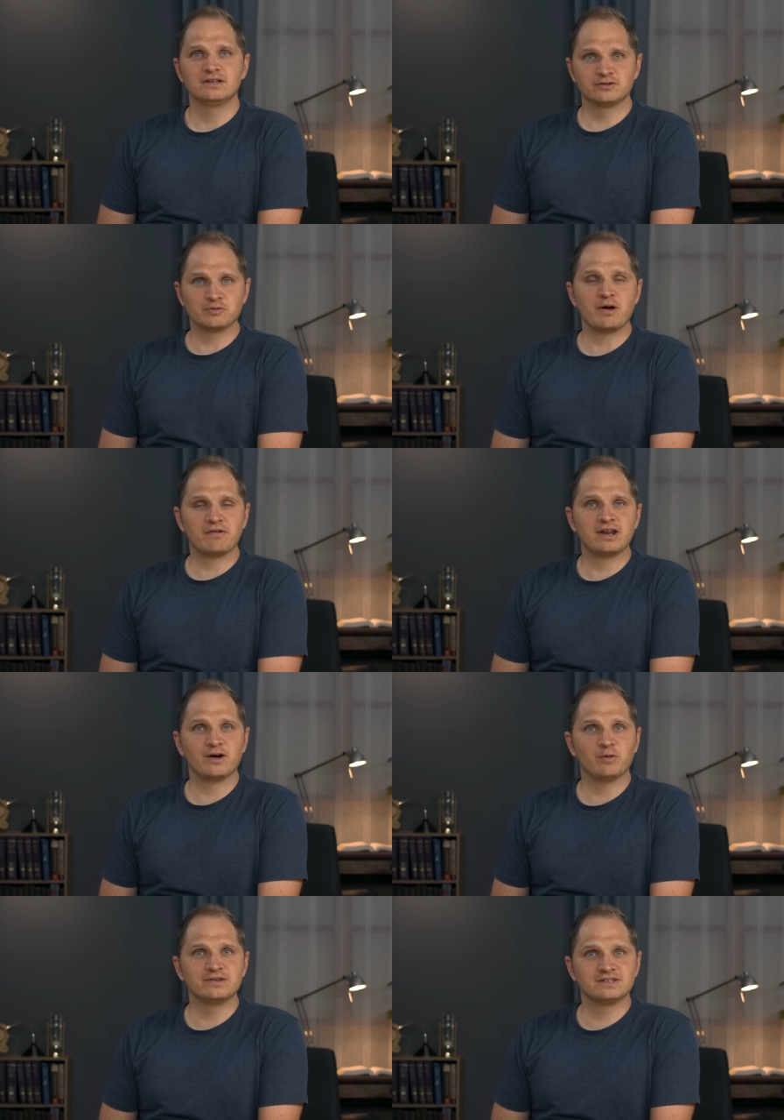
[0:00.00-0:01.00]
This is from Heaven and
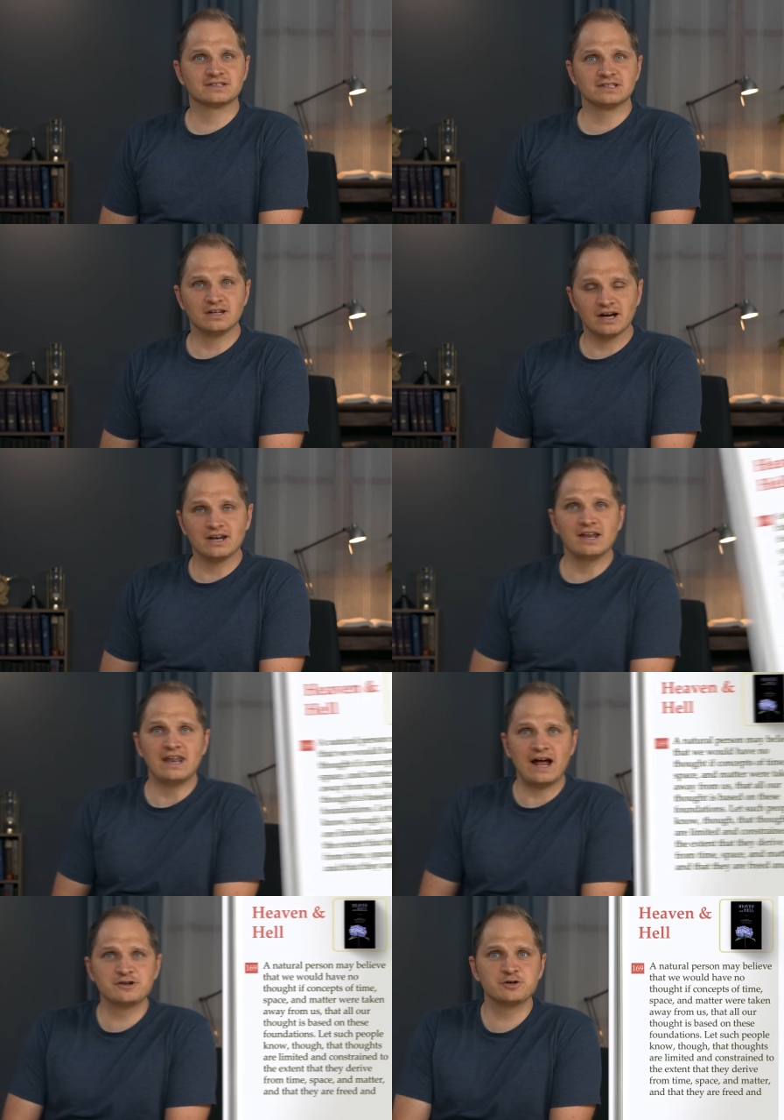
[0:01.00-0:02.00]
Hell 169. A
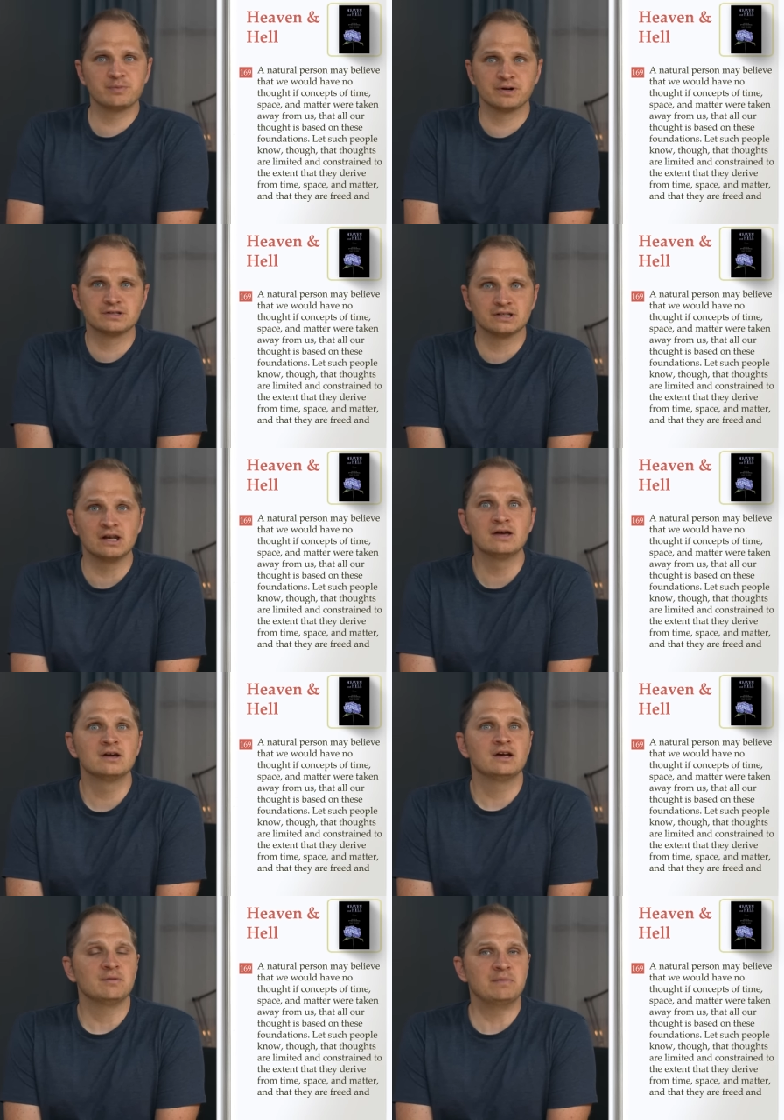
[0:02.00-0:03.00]
natural person
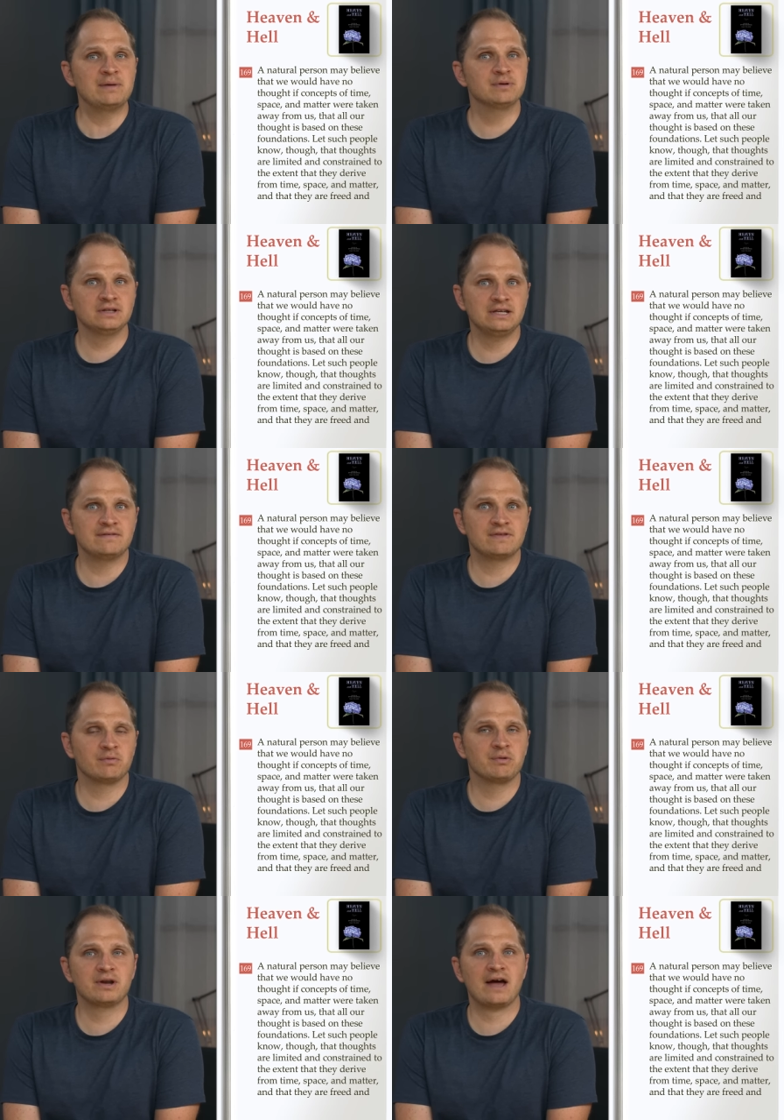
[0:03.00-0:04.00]
may believe that
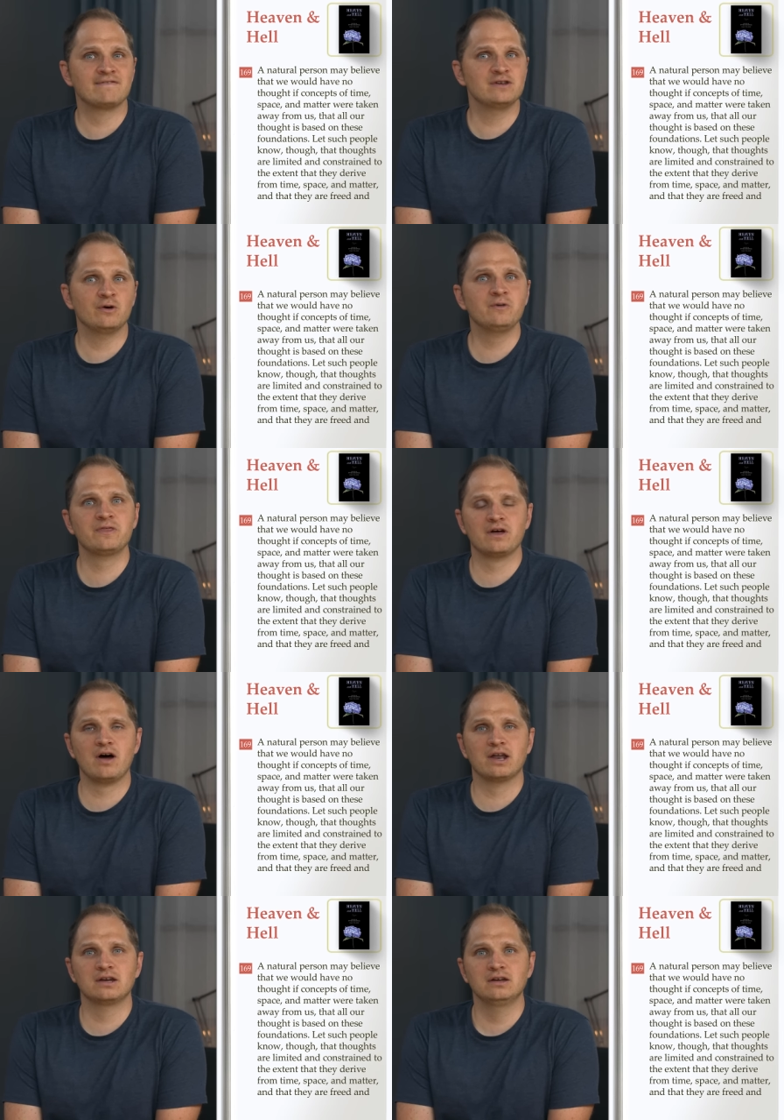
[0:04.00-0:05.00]
we would have no
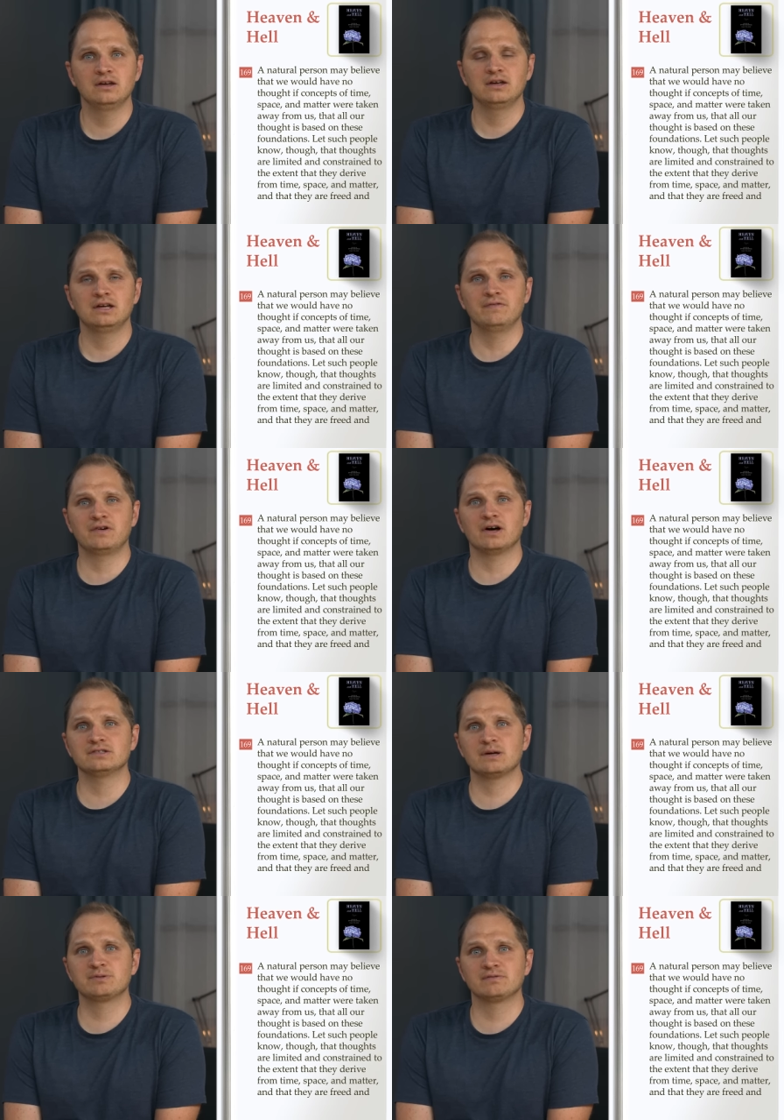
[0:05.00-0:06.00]
thought if
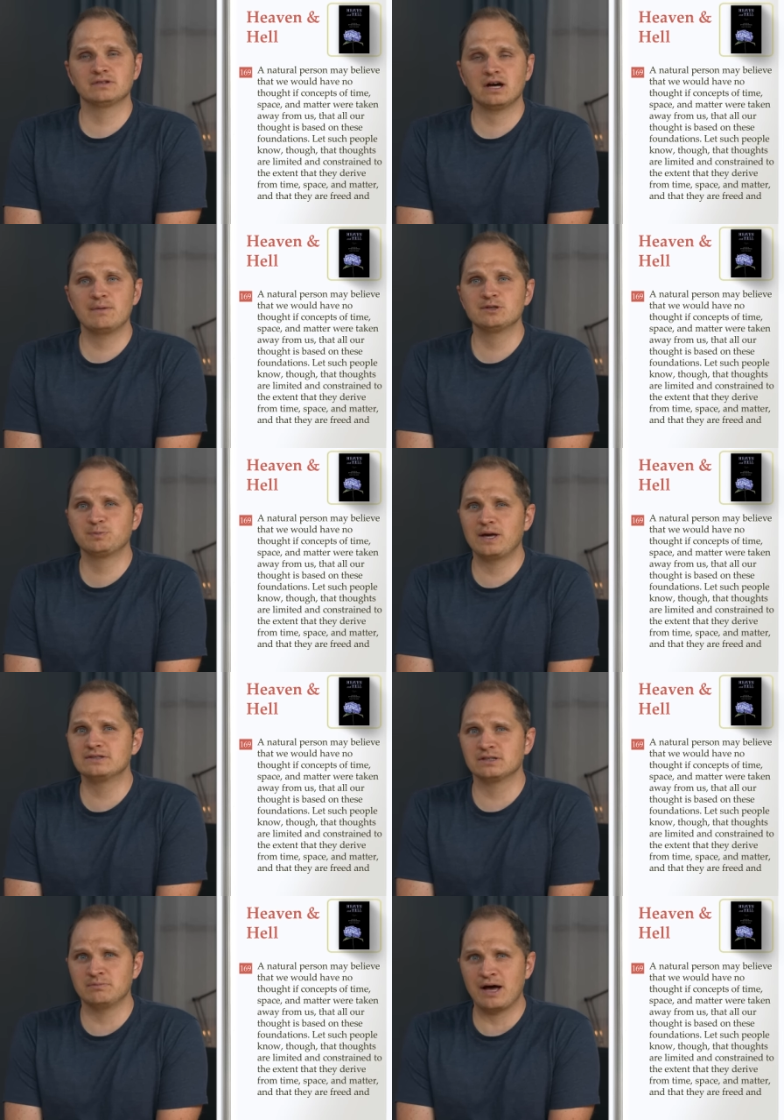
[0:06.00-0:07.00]
concepts of time,
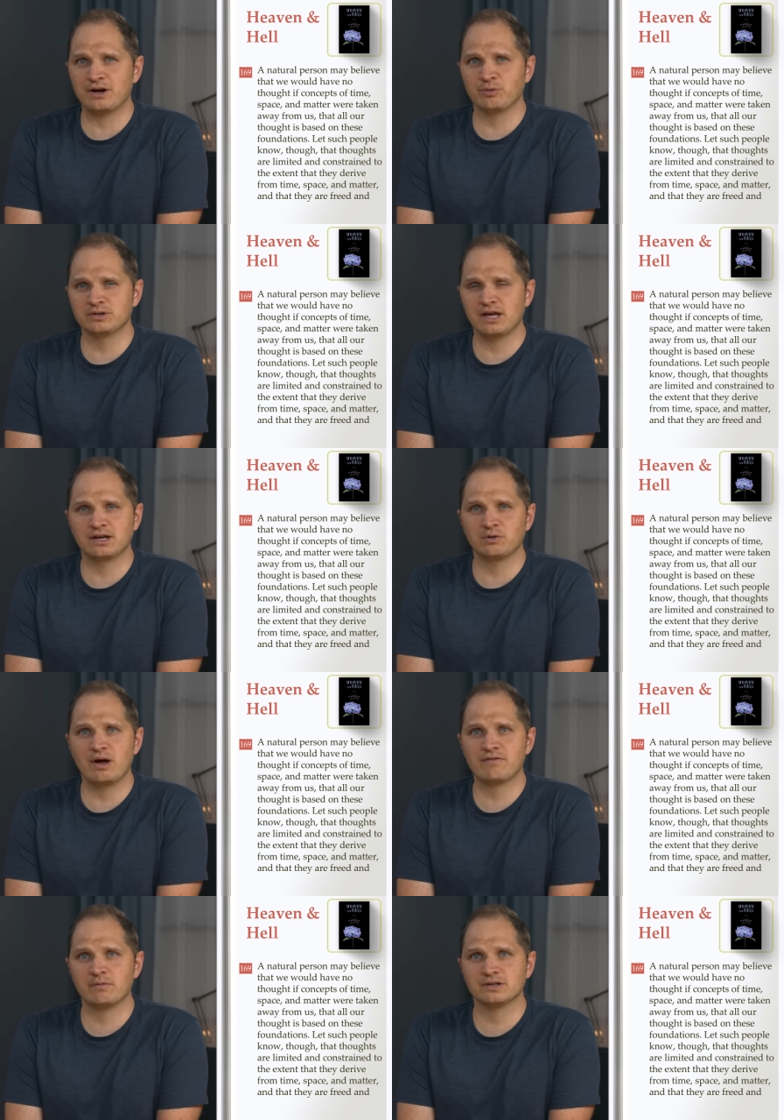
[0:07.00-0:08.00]
space, and matter were taken
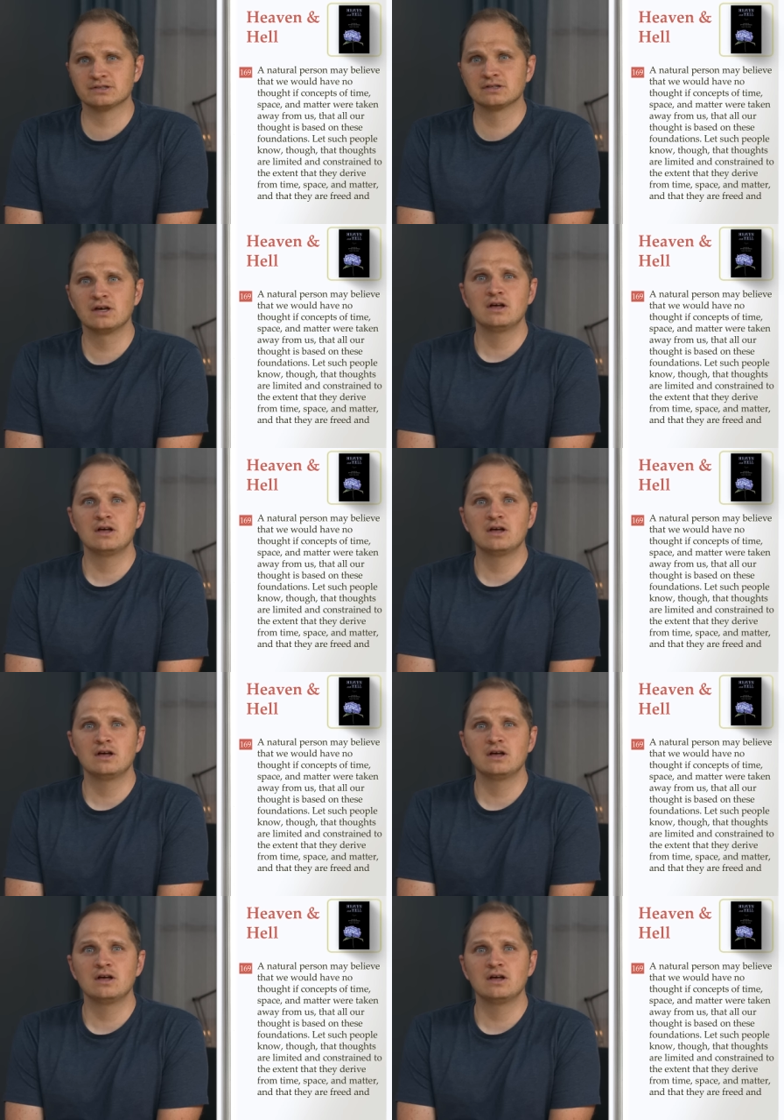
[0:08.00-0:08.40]
away from us,